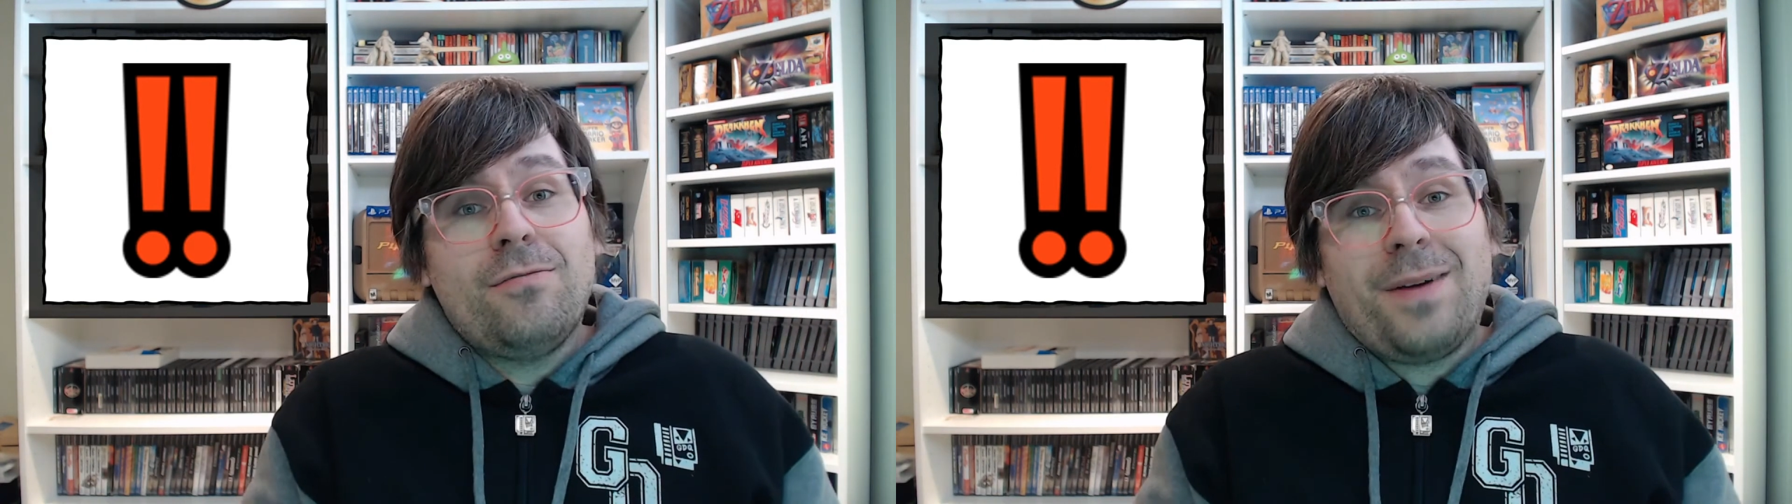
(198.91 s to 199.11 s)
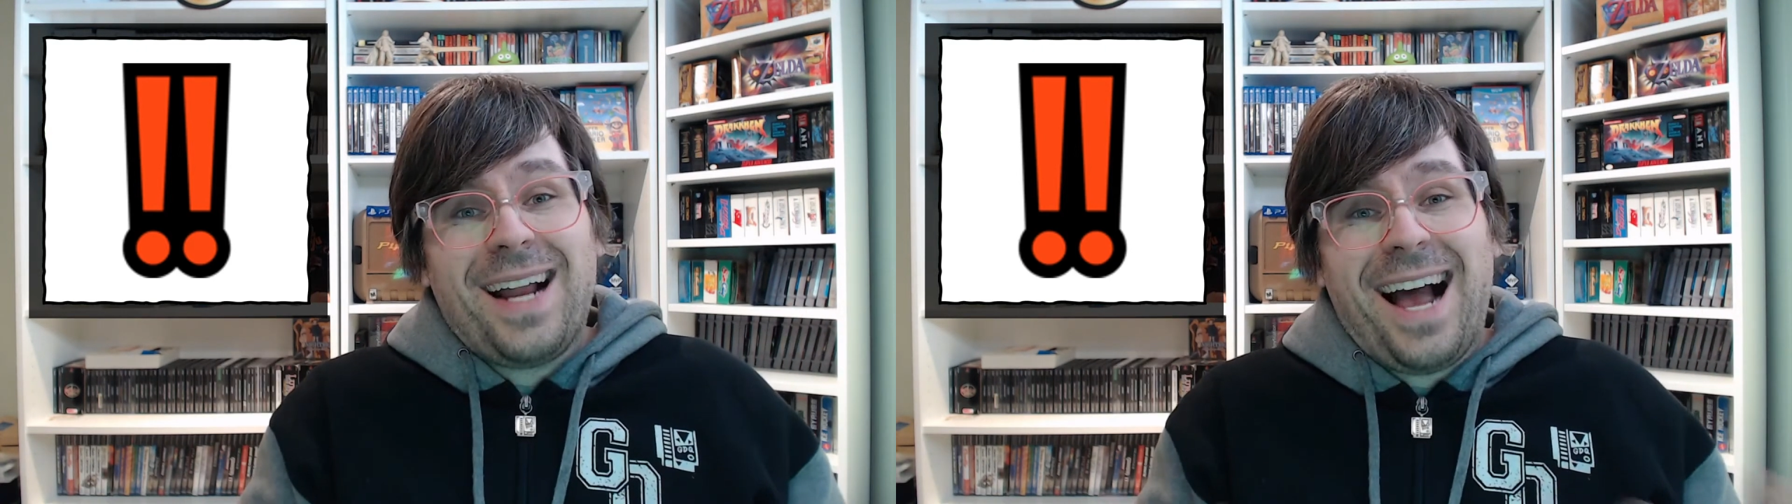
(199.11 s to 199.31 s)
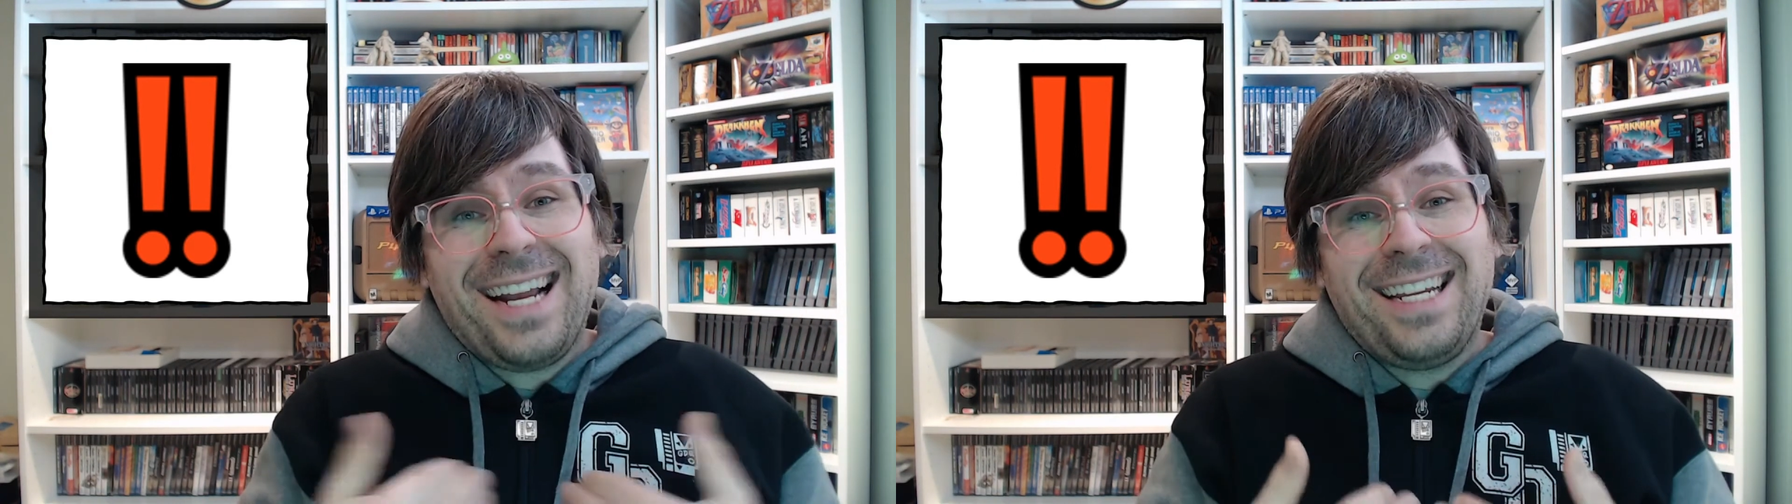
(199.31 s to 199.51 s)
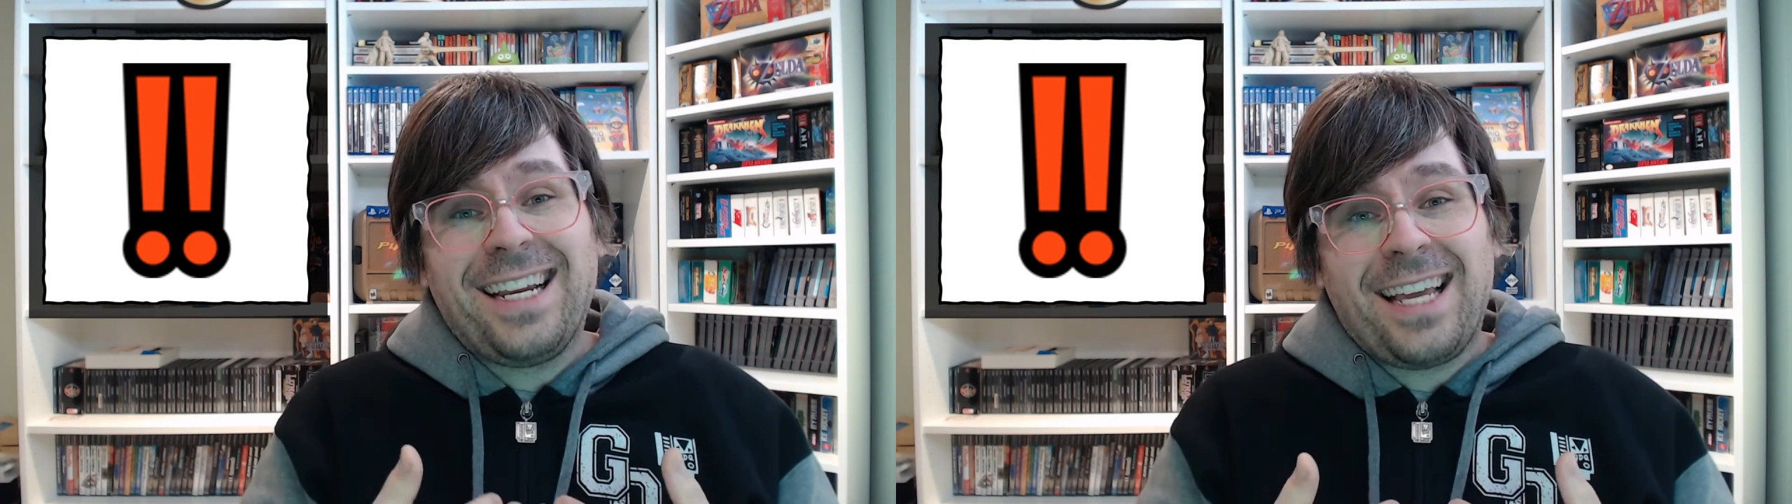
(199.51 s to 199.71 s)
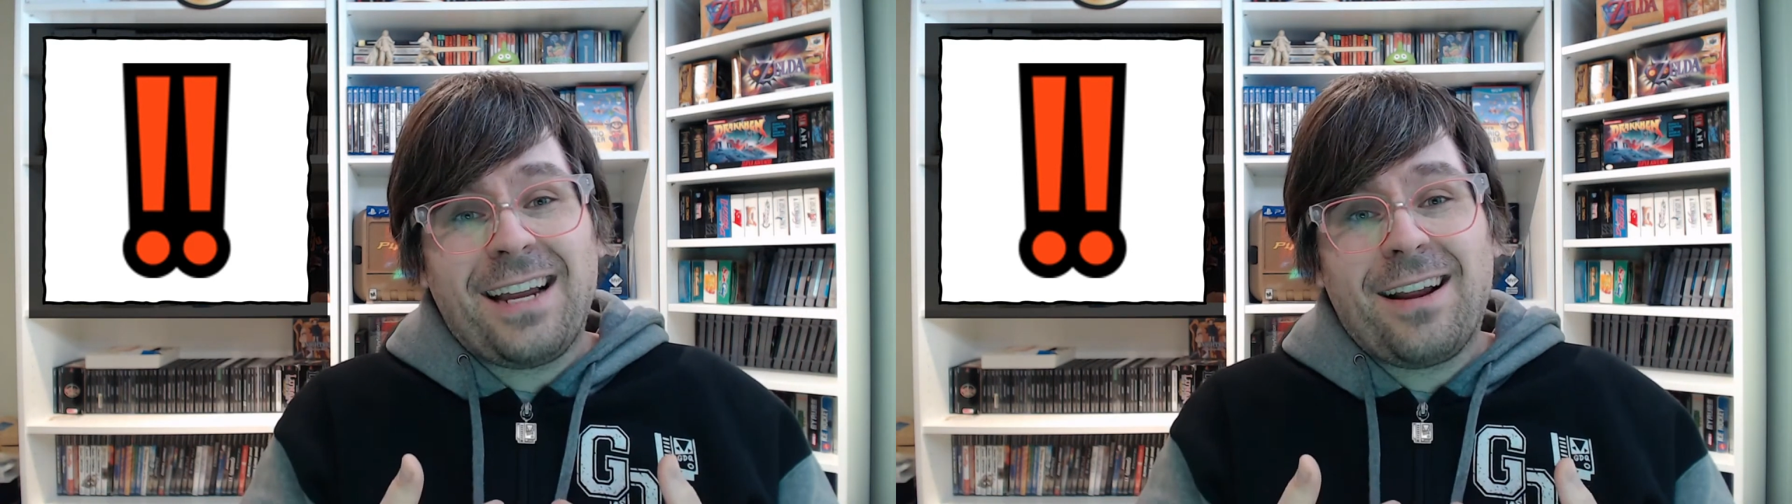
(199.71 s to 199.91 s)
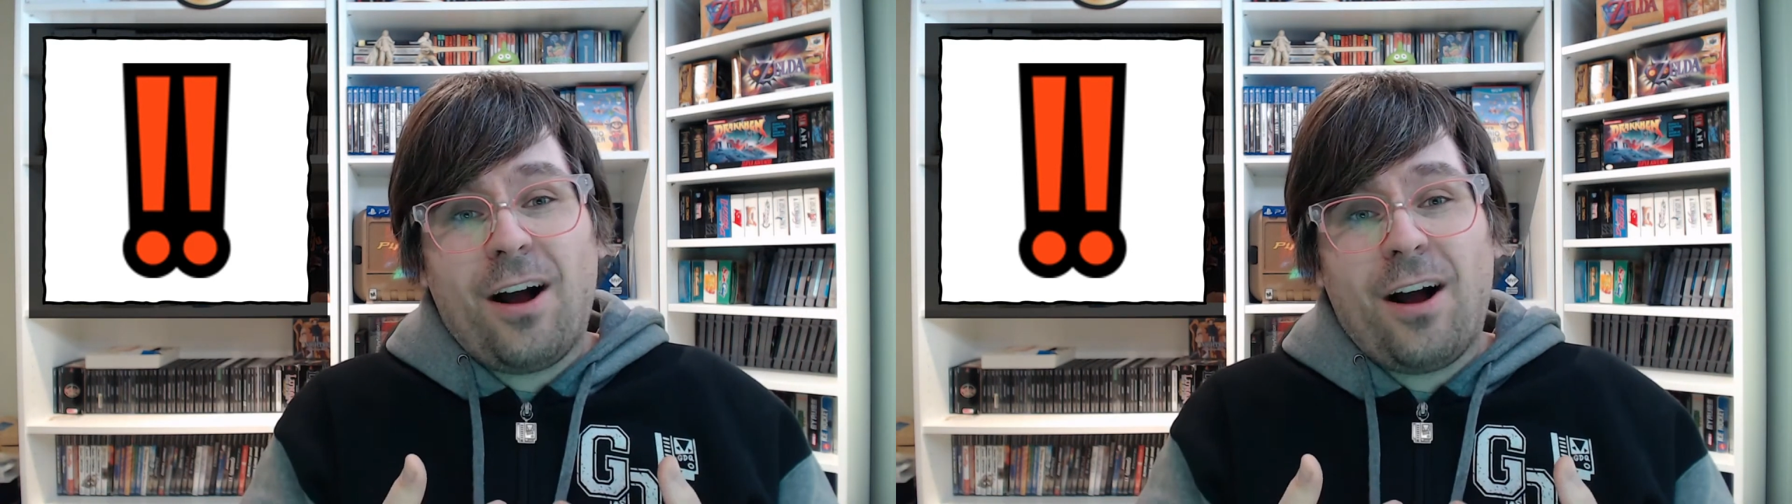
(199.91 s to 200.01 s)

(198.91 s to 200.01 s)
but I need to get